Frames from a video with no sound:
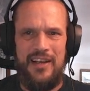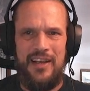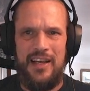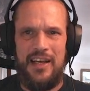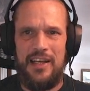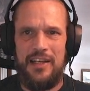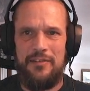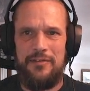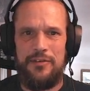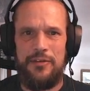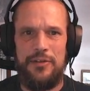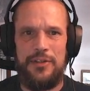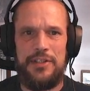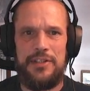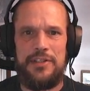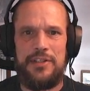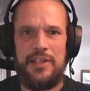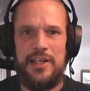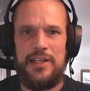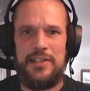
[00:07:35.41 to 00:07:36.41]
I have all
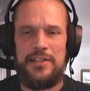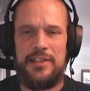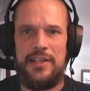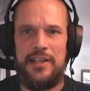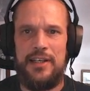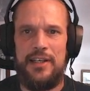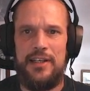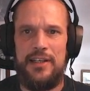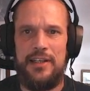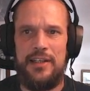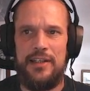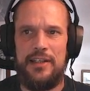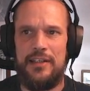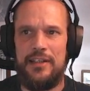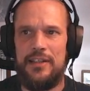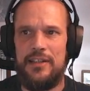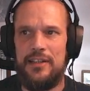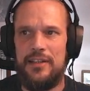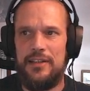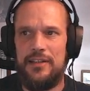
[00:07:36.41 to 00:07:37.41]
this cascading
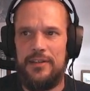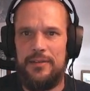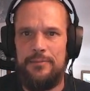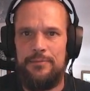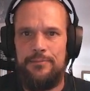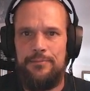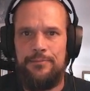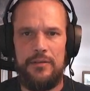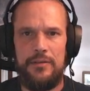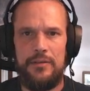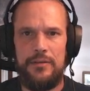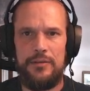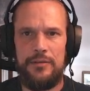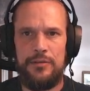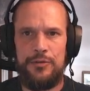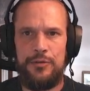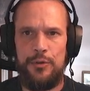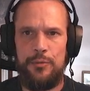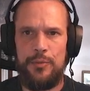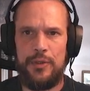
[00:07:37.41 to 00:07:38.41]

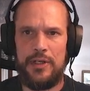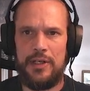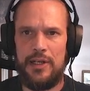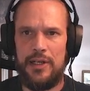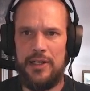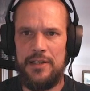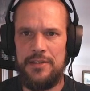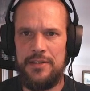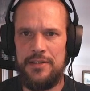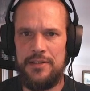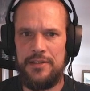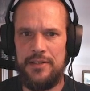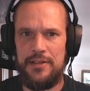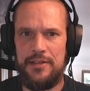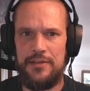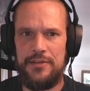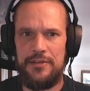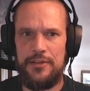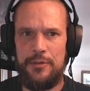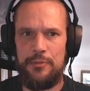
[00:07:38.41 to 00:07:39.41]
superclasses
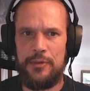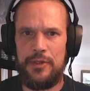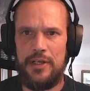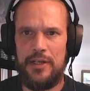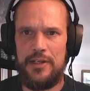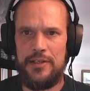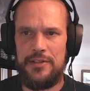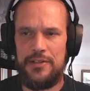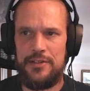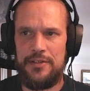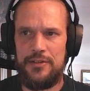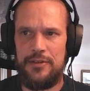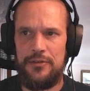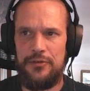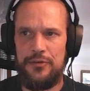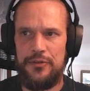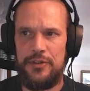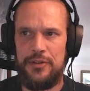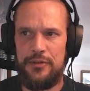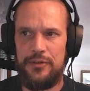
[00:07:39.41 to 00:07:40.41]
and subclasses
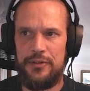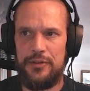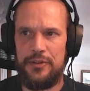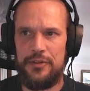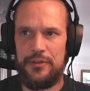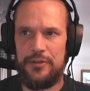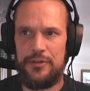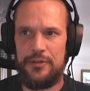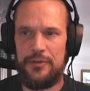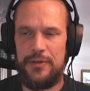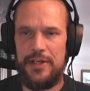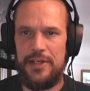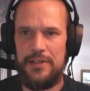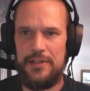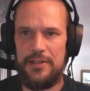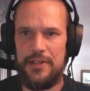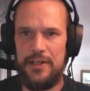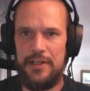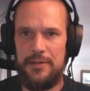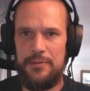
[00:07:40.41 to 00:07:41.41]
until the terrain
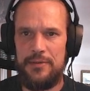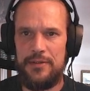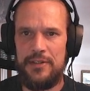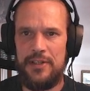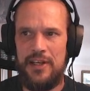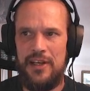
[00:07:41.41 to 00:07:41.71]
types.